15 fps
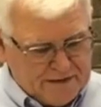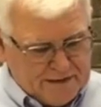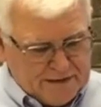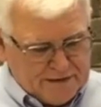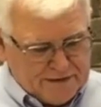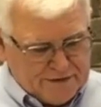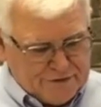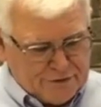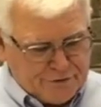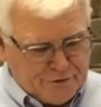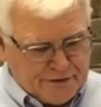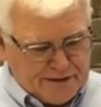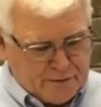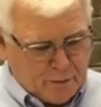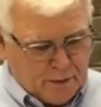You
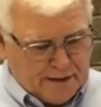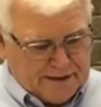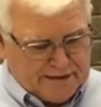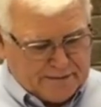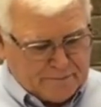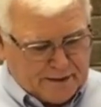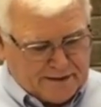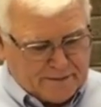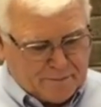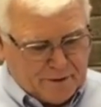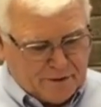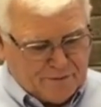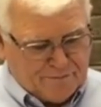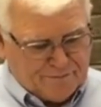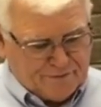drink wine by the
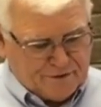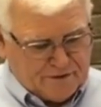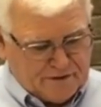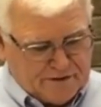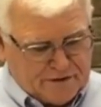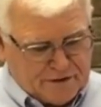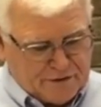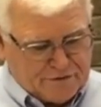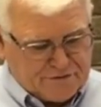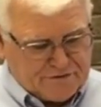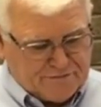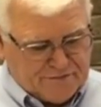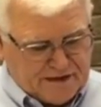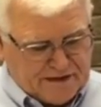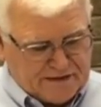bowlful and use the
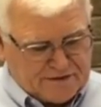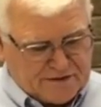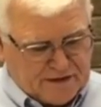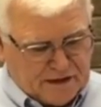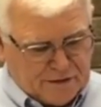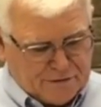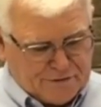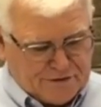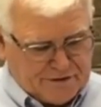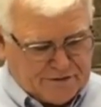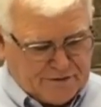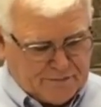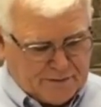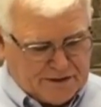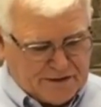finest
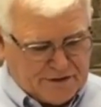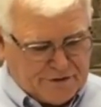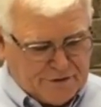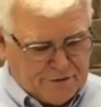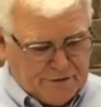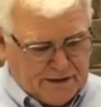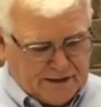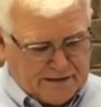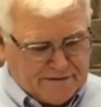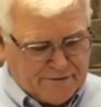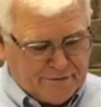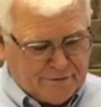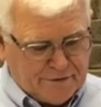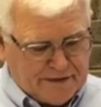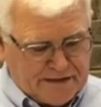lotions, but you do not
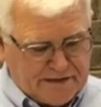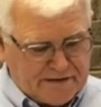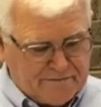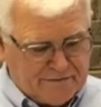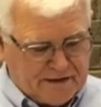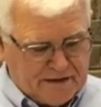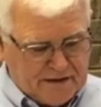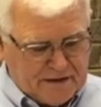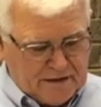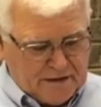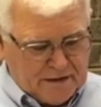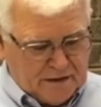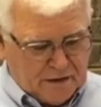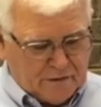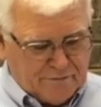grieve
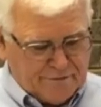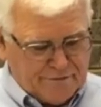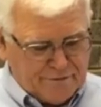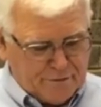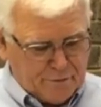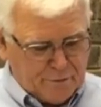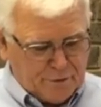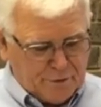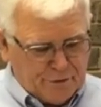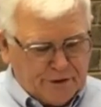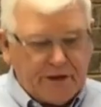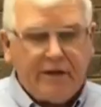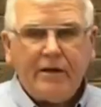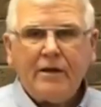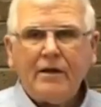over the
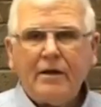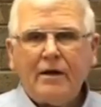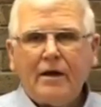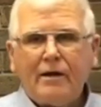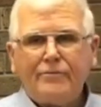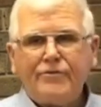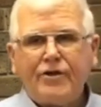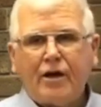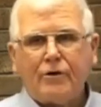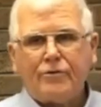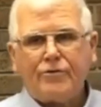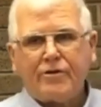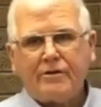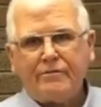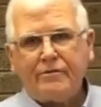ruin of
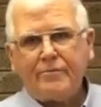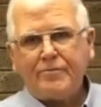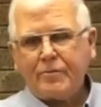Joseph.